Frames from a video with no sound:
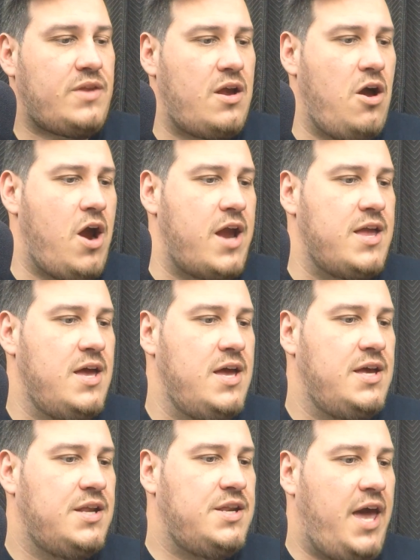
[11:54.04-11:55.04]
All right,
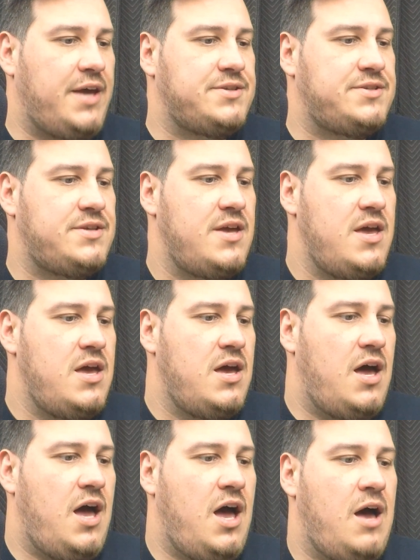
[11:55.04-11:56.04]
next,
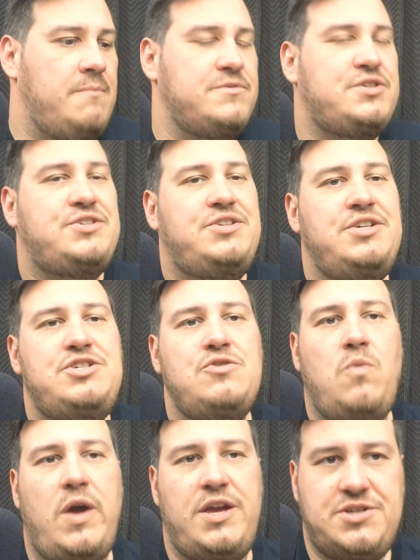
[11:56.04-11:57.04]

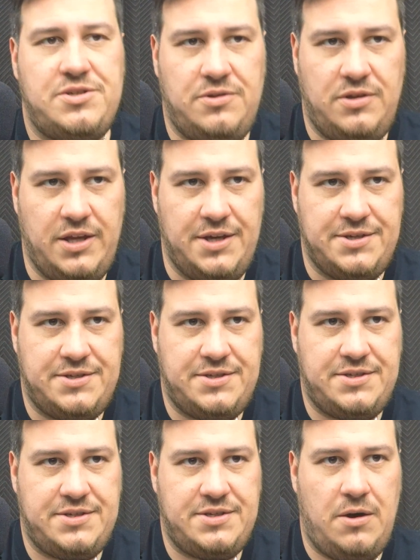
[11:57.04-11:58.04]
situational
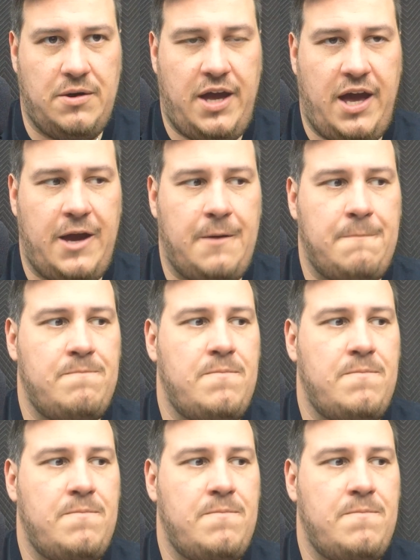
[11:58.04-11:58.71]
lists, okay?